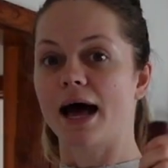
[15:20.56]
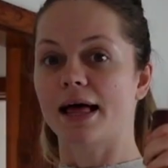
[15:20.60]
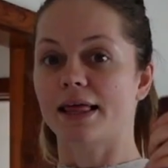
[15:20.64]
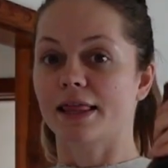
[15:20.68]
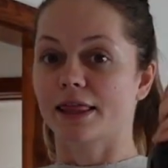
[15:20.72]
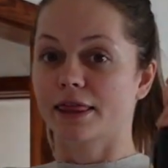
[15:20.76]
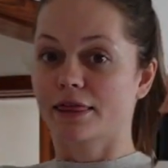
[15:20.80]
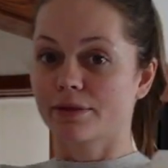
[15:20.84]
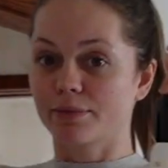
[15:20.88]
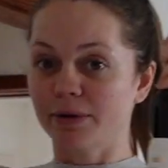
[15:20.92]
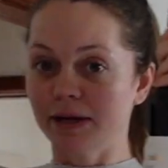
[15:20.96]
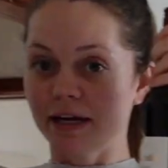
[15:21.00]

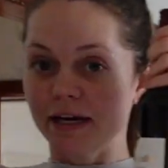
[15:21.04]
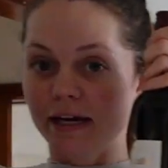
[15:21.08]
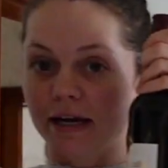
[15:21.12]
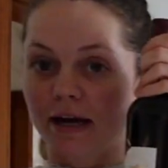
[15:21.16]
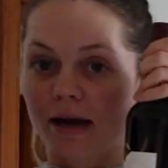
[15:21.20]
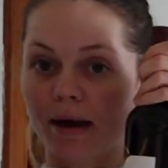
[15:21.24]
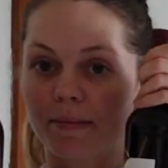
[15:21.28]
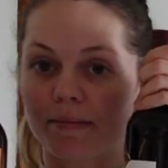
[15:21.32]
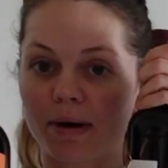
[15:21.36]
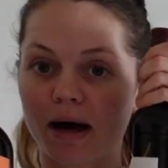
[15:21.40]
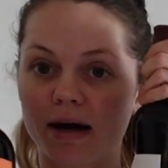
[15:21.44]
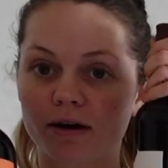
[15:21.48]

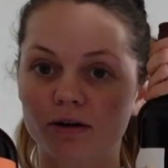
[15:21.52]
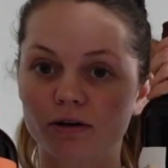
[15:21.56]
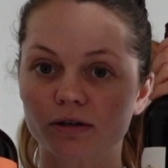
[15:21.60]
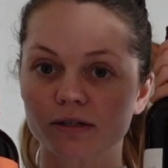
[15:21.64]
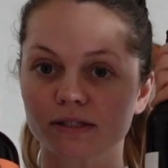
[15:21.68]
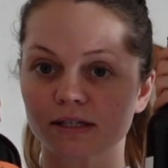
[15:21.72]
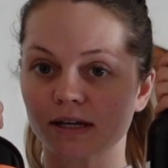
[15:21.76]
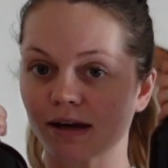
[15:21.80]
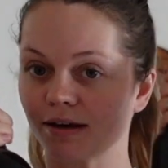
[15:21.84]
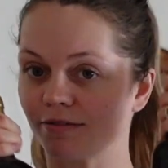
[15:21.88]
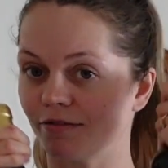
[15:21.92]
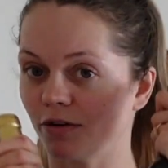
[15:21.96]
three
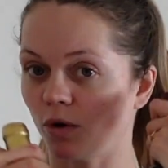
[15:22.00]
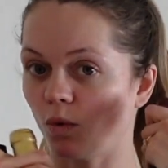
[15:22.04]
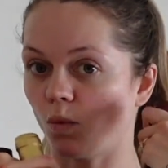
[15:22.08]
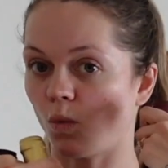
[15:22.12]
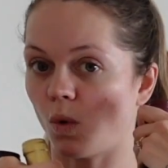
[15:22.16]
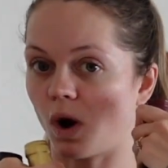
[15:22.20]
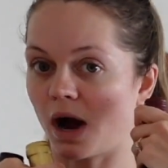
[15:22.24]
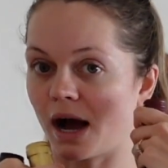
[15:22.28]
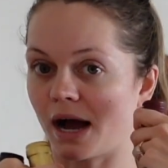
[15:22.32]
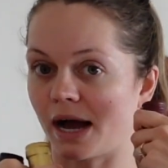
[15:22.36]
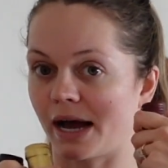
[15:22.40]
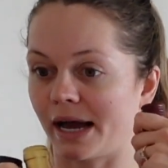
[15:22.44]
bottles of
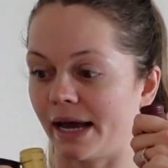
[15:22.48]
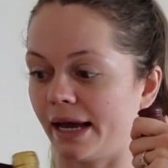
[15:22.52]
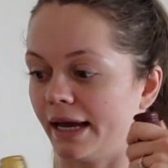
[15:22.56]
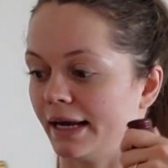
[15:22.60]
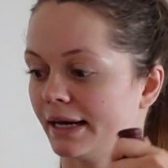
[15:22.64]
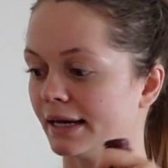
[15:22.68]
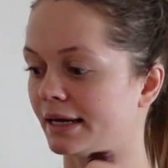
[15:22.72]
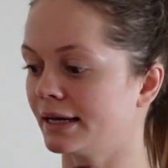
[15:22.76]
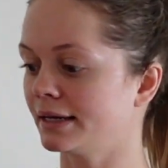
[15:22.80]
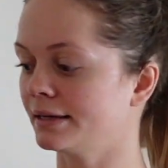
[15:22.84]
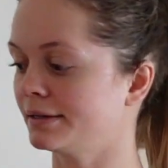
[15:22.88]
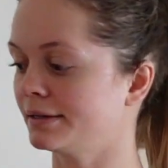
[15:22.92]
wine.